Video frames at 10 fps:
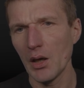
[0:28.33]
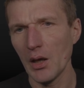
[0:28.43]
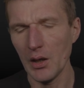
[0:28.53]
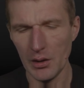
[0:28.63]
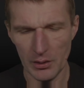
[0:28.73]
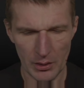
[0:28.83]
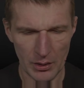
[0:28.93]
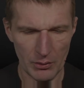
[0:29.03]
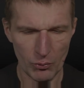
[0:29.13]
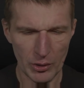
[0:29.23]
And
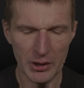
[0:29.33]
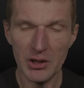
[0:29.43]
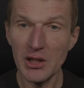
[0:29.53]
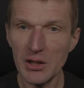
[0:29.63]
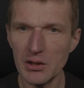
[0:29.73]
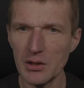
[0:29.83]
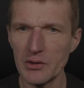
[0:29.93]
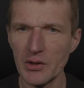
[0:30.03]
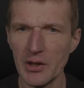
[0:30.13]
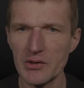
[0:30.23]
what I need
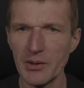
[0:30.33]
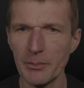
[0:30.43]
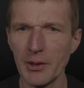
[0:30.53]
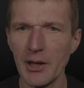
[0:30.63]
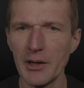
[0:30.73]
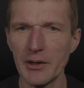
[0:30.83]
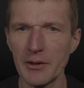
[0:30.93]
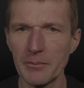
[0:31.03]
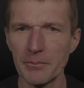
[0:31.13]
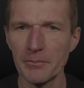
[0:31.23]
is a
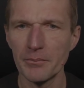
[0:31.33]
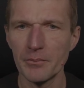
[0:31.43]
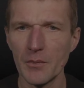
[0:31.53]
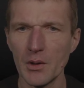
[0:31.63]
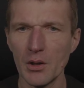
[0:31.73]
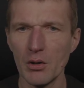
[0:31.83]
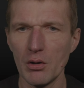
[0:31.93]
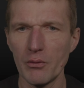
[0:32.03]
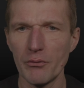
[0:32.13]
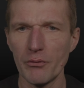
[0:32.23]
supplier
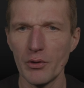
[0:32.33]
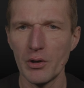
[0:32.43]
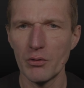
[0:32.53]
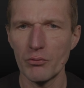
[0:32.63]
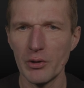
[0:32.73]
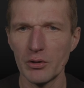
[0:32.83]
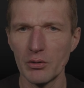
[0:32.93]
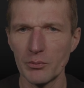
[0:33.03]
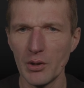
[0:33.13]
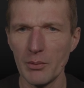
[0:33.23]
of
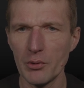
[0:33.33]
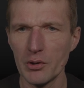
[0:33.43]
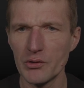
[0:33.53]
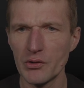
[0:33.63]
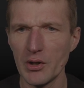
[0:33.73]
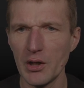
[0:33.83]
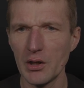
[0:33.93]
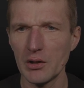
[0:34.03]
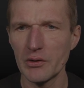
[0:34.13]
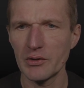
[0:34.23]
random numbers,
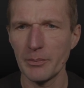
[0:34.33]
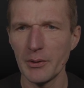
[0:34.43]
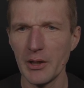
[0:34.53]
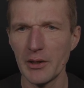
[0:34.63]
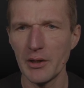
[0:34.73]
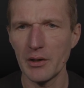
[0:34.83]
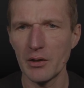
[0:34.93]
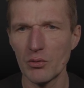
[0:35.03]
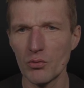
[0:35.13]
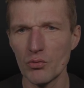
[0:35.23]
and the supplier
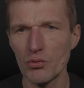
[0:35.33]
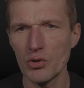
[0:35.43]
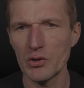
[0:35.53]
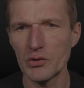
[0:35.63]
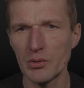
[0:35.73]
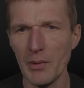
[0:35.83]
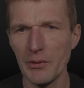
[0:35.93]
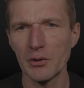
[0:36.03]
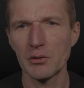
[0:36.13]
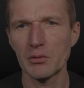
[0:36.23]
is the
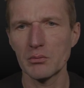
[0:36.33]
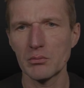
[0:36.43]
method.